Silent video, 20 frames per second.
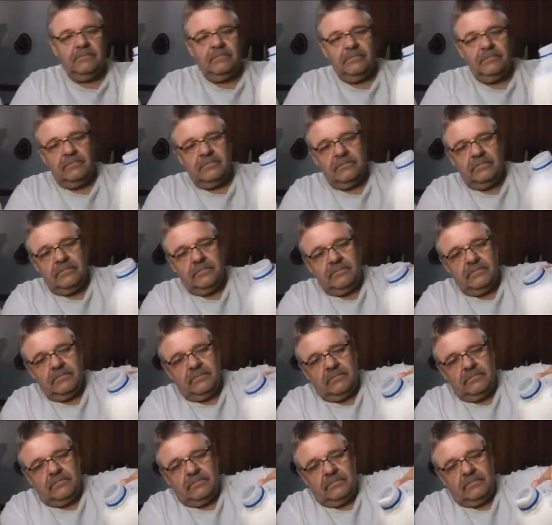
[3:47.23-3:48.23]

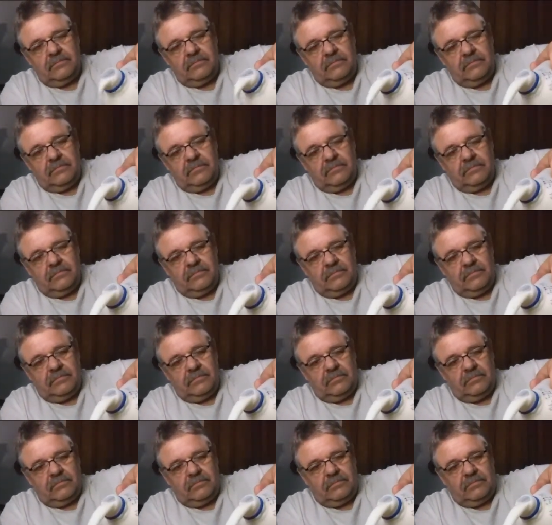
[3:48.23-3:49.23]

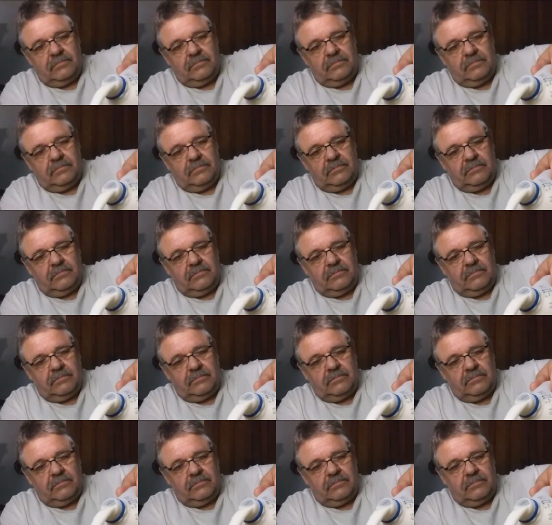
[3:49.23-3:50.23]

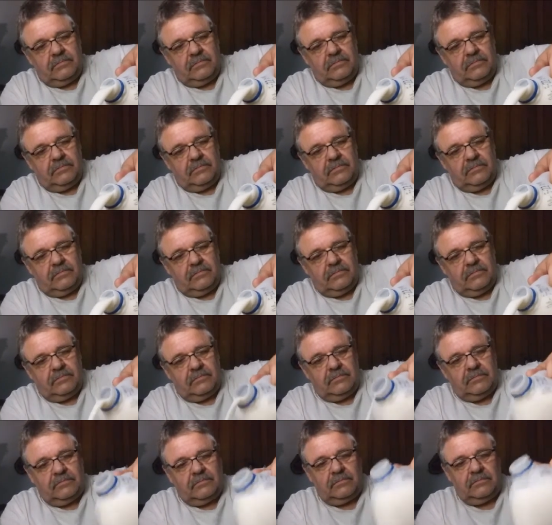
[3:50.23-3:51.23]

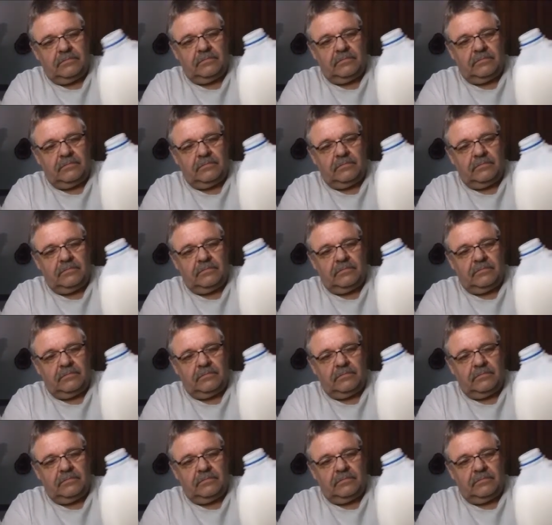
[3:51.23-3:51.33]
(no one is talking)